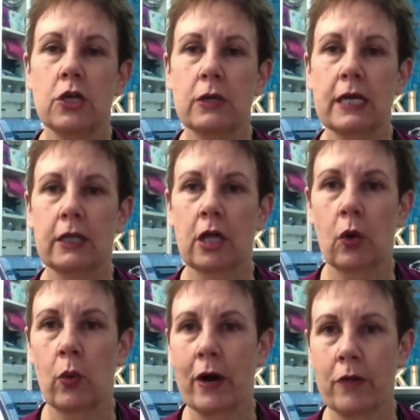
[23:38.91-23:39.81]
you can get a
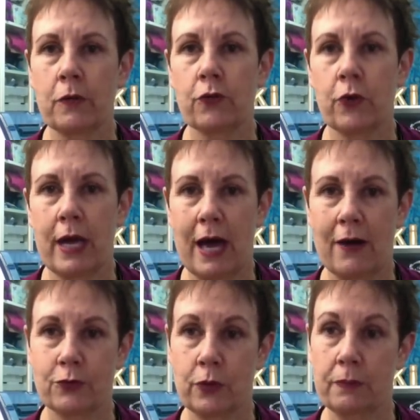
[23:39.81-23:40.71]
lot of wear out of them before you
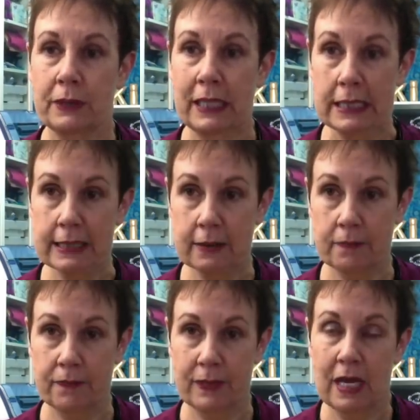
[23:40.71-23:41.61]
have to replace
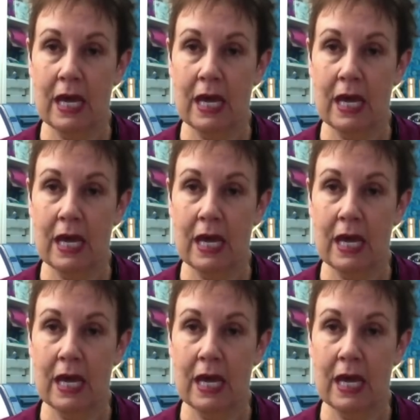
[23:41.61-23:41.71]
them.